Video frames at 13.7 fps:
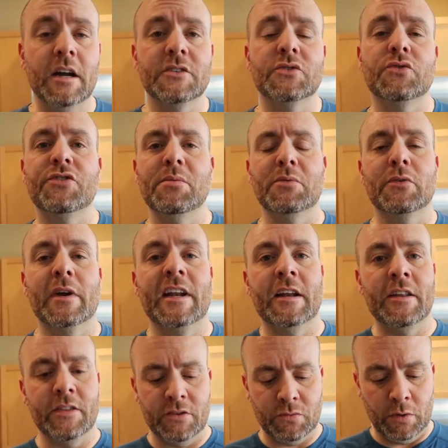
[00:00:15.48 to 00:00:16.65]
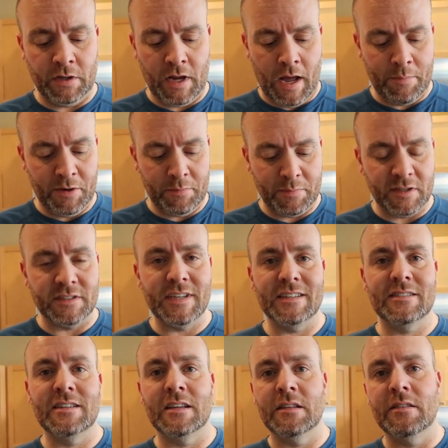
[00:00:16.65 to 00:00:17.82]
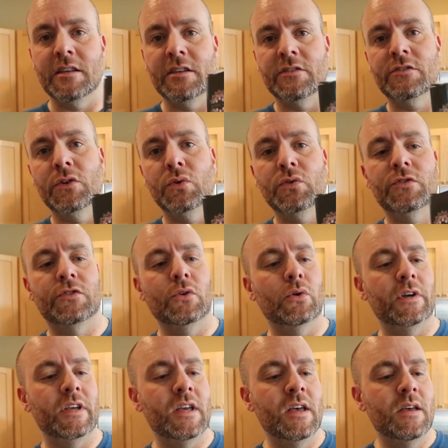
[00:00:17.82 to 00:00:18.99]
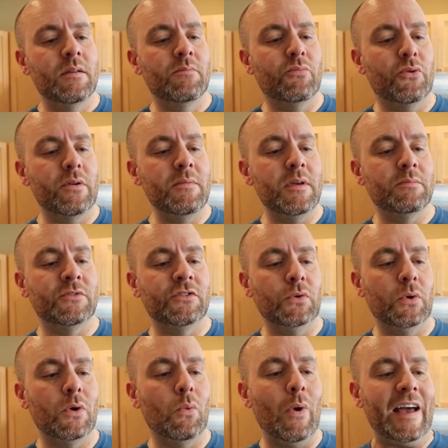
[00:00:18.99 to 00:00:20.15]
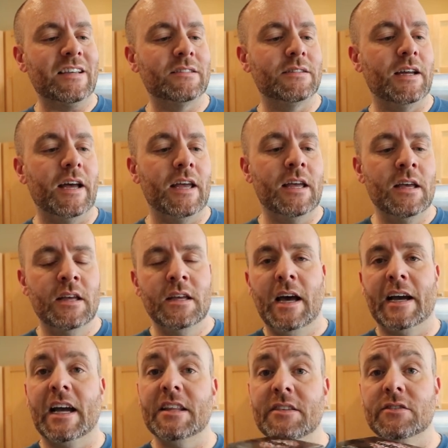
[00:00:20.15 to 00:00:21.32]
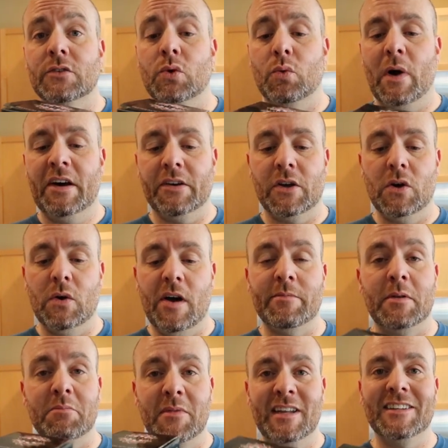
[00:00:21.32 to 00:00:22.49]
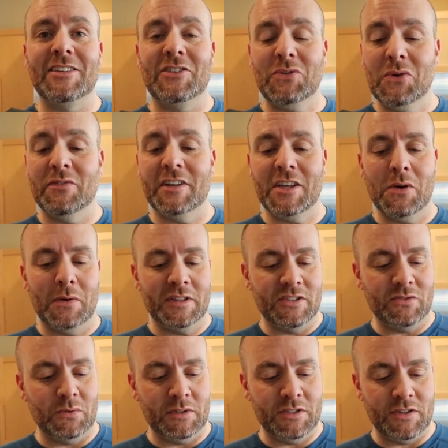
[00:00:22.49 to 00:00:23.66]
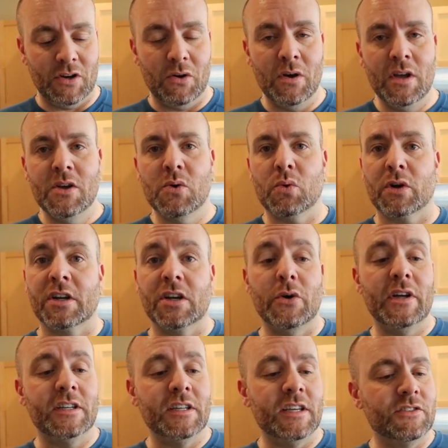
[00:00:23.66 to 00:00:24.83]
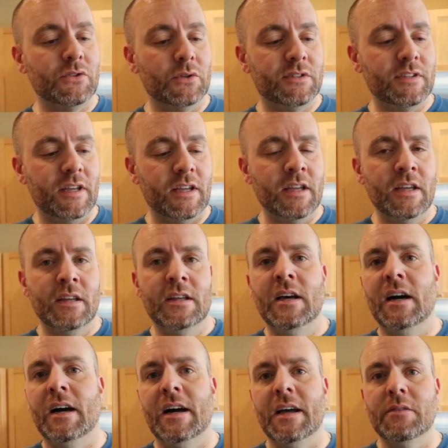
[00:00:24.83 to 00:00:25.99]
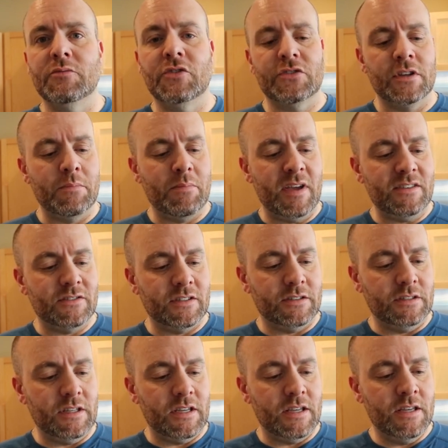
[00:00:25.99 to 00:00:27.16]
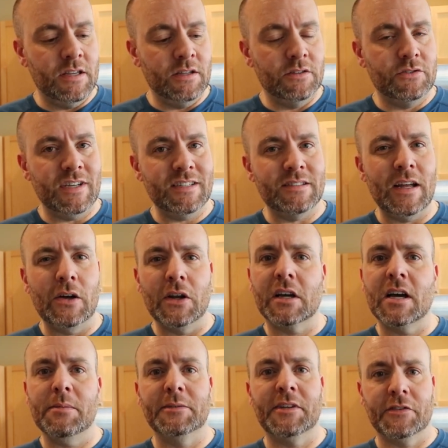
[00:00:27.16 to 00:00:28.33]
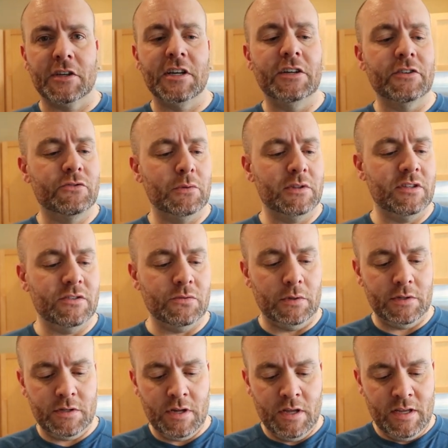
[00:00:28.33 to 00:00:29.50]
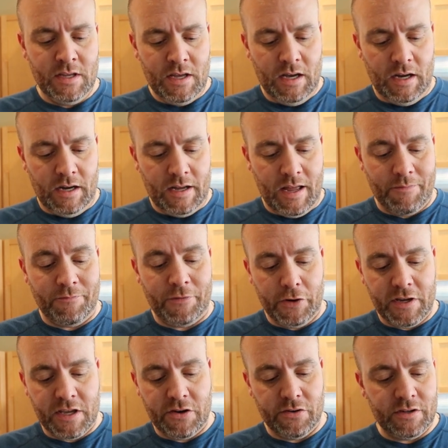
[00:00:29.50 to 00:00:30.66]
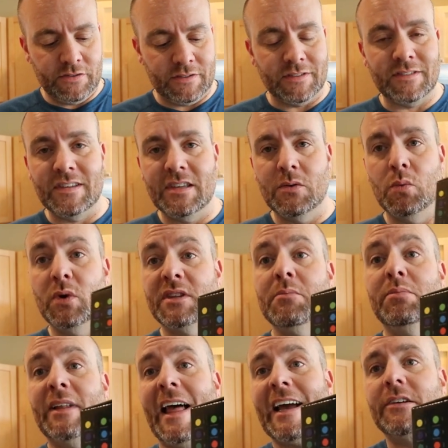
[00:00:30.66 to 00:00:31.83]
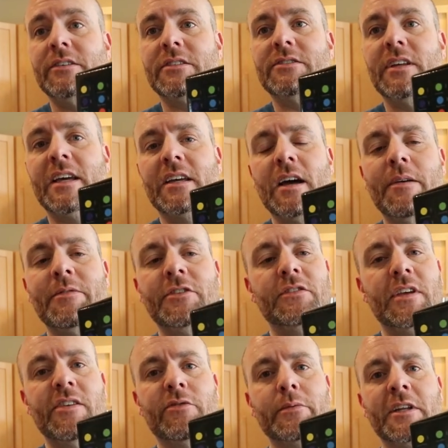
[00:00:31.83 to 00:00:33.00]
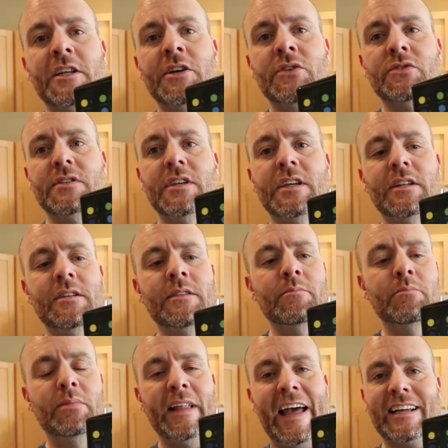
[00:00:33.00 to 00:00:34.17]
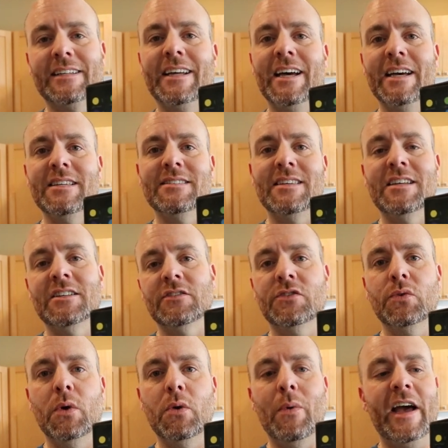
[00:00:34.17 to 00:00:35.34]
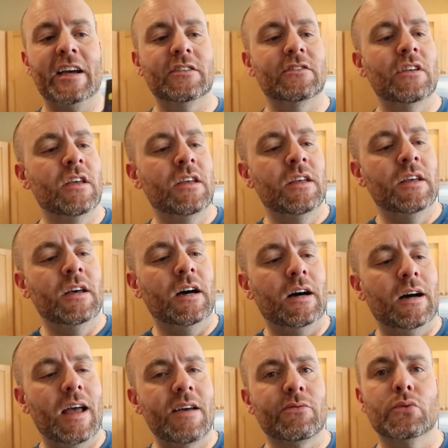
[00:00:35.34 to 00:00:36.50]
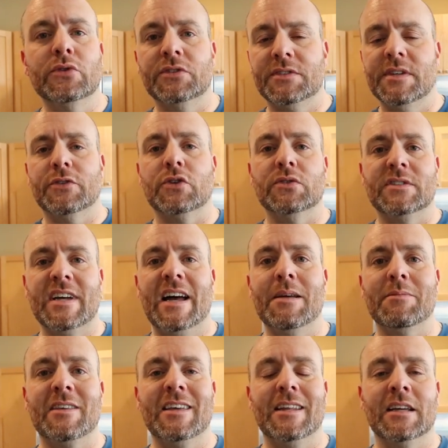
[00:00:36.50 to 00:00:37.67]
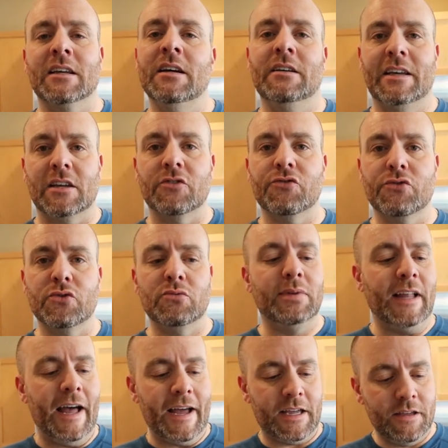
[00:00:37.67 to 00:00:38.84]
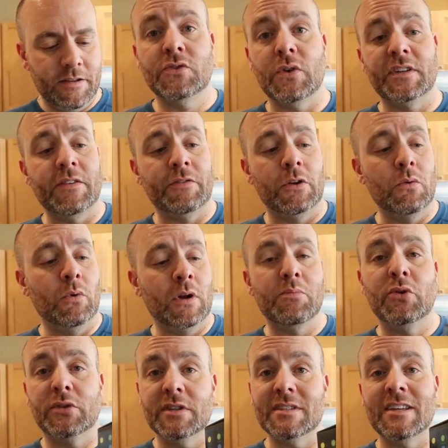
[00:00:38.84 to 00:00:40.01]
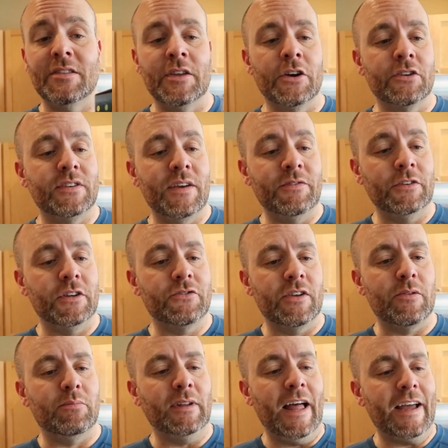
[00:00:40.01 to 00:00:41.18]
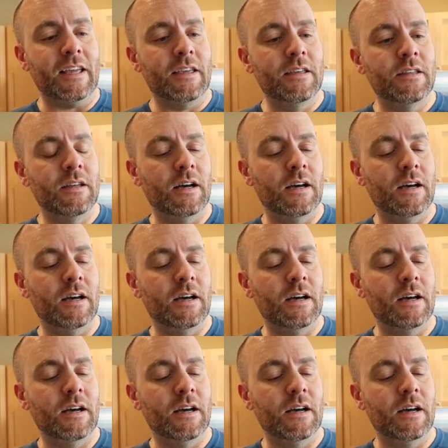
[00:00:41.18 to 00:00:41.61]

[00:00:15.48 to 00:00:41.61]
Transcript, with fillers: All right, so jumping right into this one, I'm gonna be testing the Soulsoy Premium Soy Wax Dye. I got this a little while ago. I've been meaning to do a video on this one, so we're gonna go ahead and get to it today. Uh, I'm just gonna basically test out a couple different colors with this one. Uh, I'm very curious to see what the black looks like. Obviously, everybody knows that black dyes in soy wax uh, have a real difficult time getting like a true black. So I definitely want to put this in there. Definitely try the black.